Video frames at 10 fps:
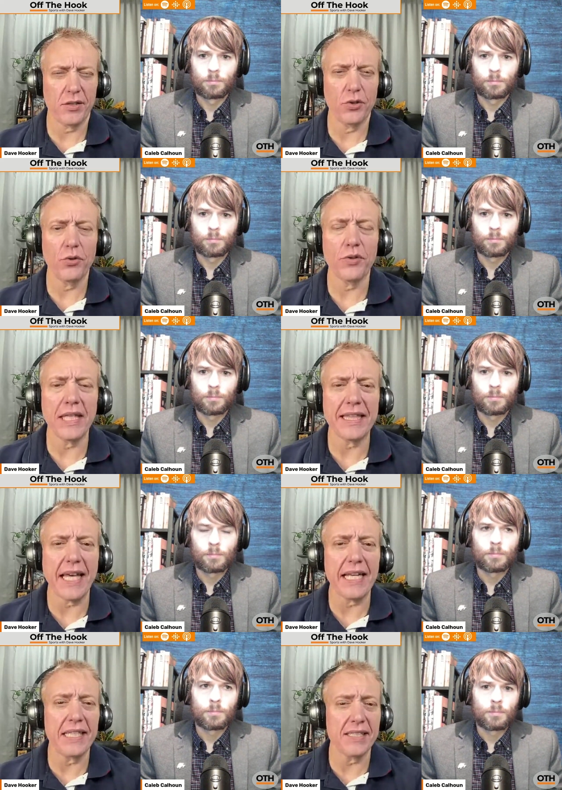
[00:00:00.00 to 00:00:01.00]
Speaker 1: so you think
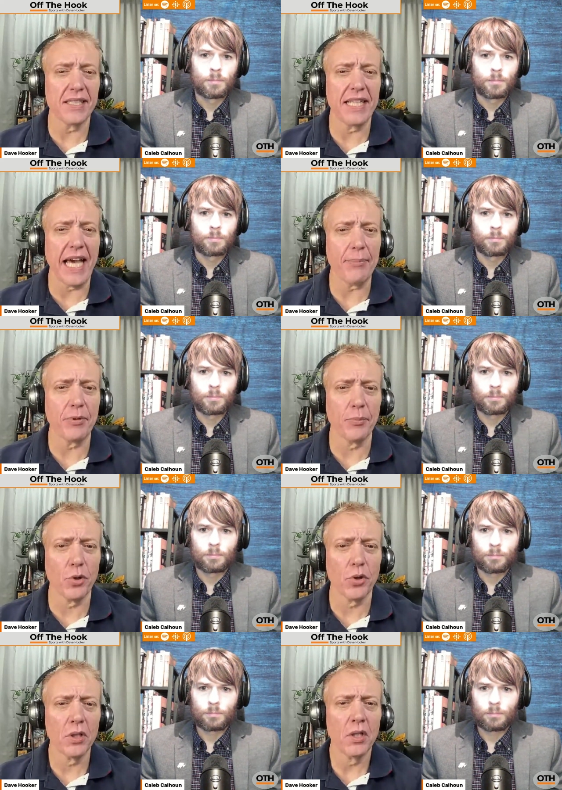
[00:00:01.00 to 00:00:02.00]
that is
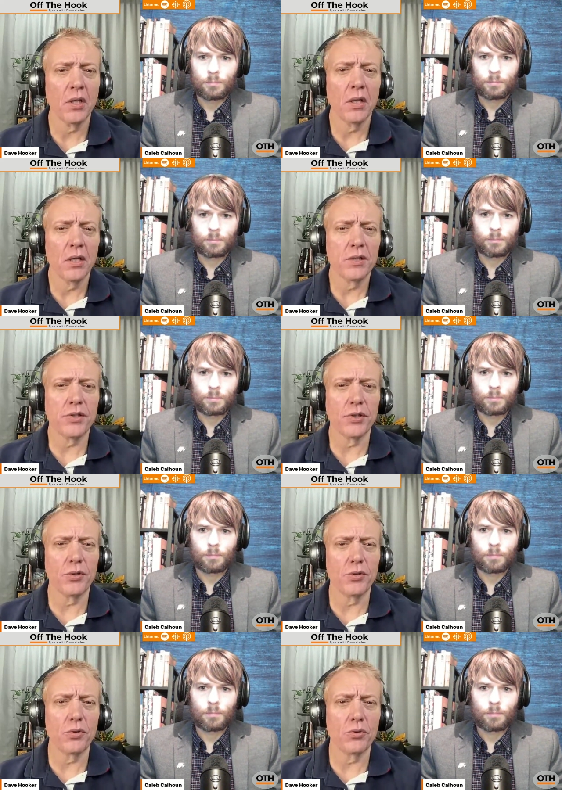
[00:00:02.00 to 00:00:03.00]
adaptable
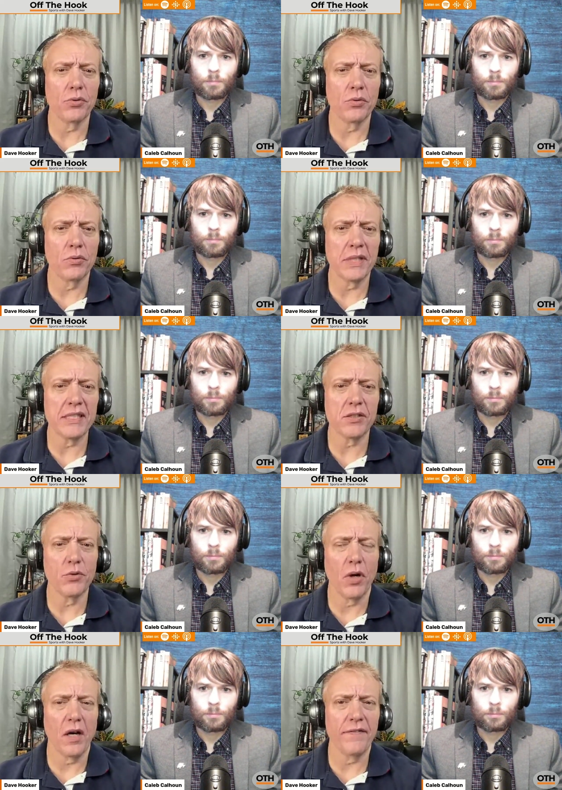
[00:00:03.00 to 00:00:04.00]
to his
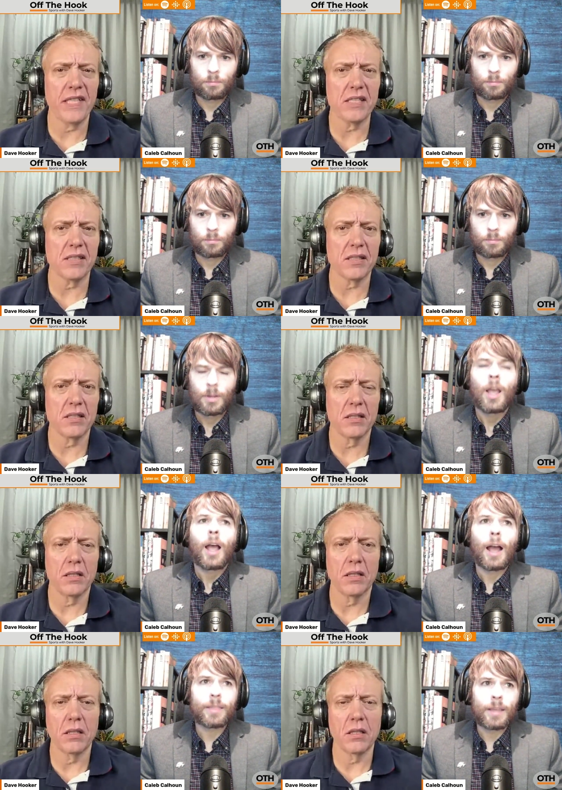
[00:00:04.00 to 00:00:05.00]
new offense
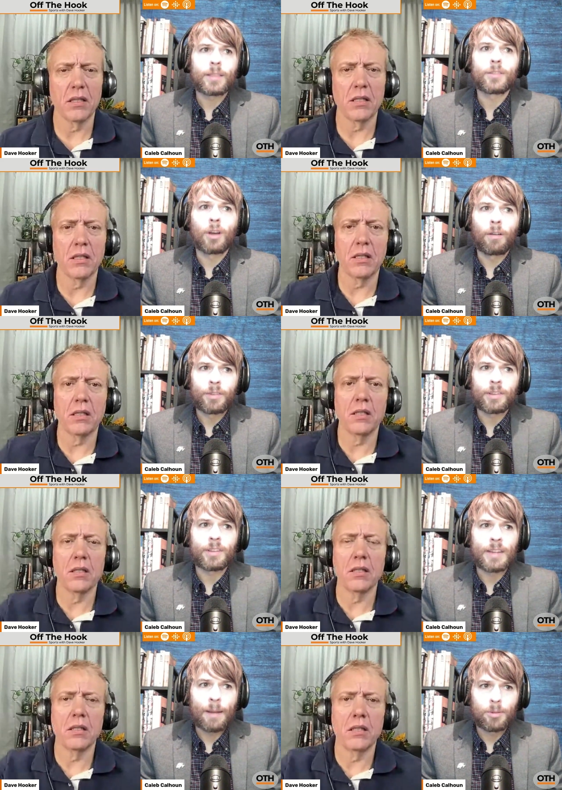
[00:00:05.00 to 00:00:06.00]
Speaker 2: I think this offense is
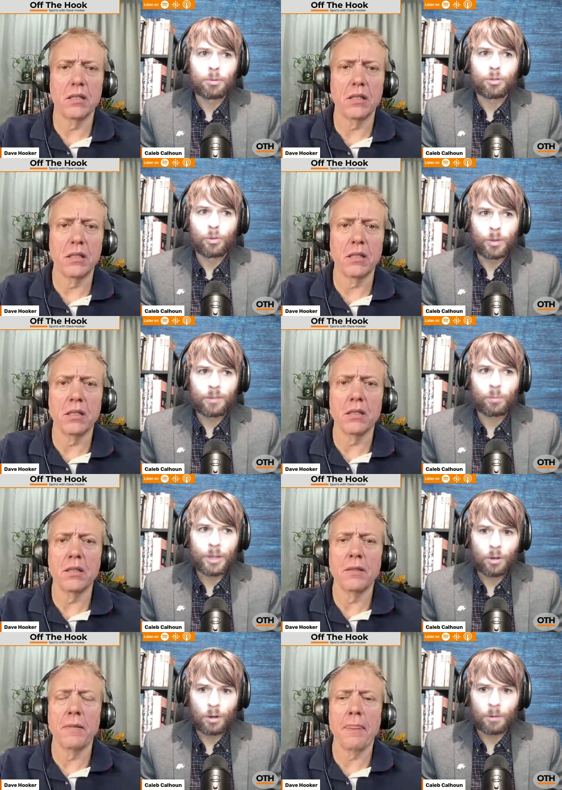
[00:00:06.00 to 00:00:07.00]
adaptable to his
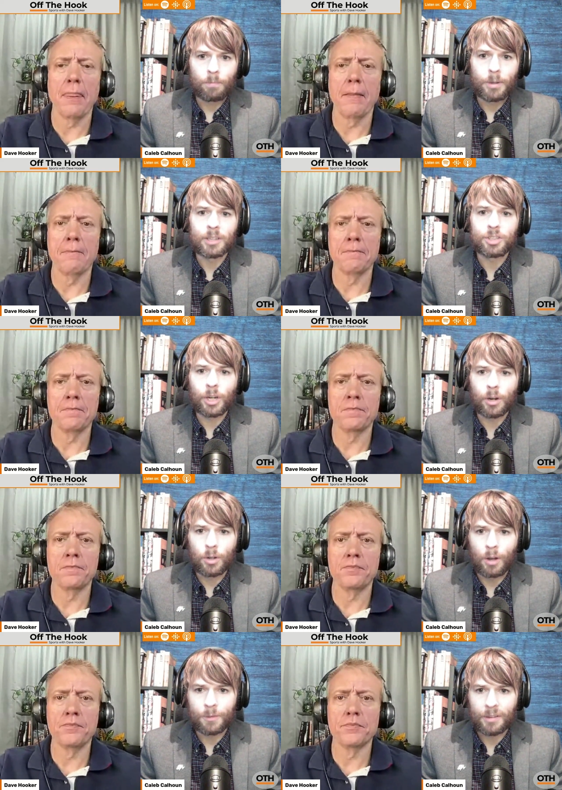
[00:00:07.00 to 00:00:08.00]
weak arm because Jared
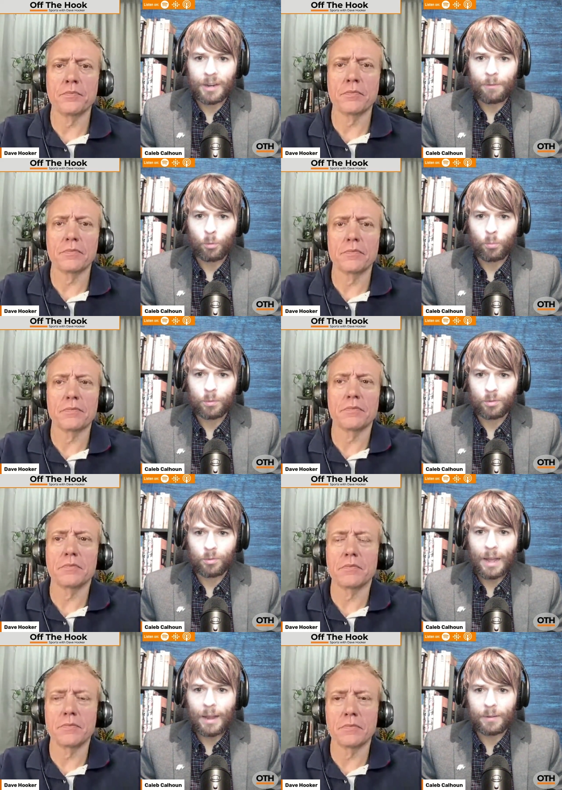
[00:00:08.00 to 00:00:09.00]
Goff doesn't have the
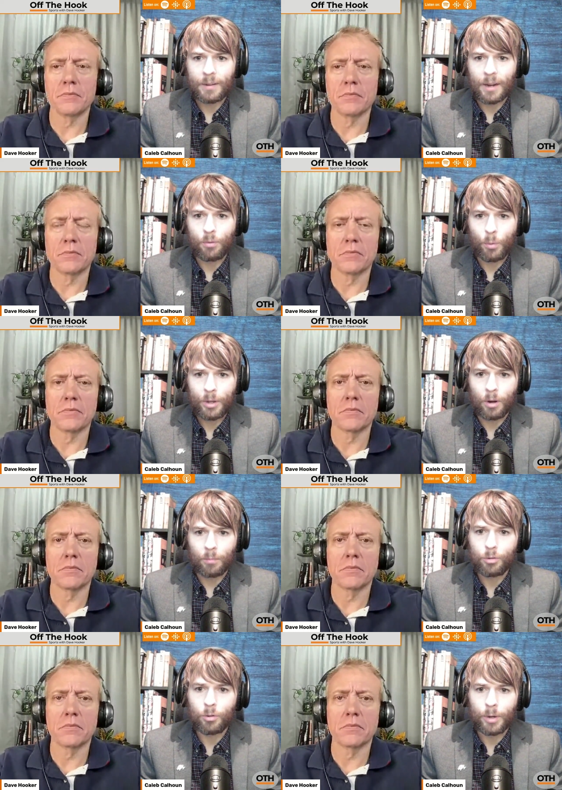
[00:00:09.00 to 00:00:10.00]
had kind of a weak
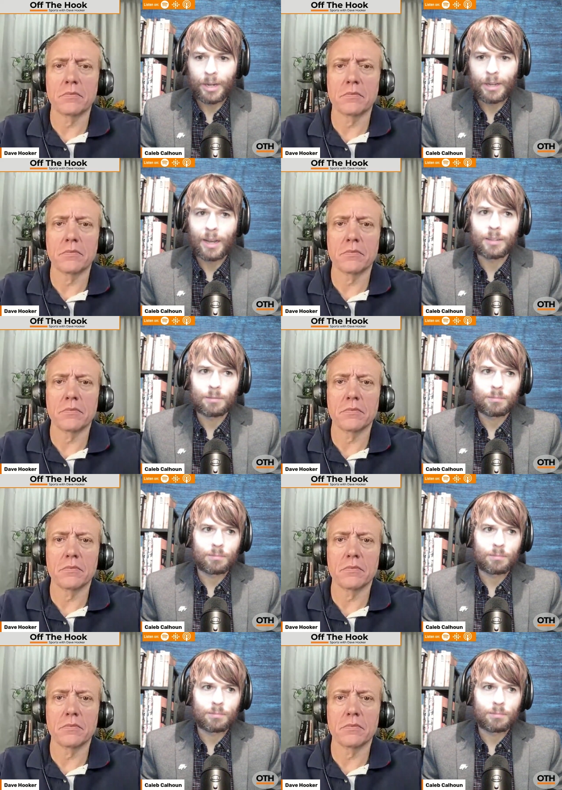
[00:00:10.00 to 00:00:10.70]
arm too, and he got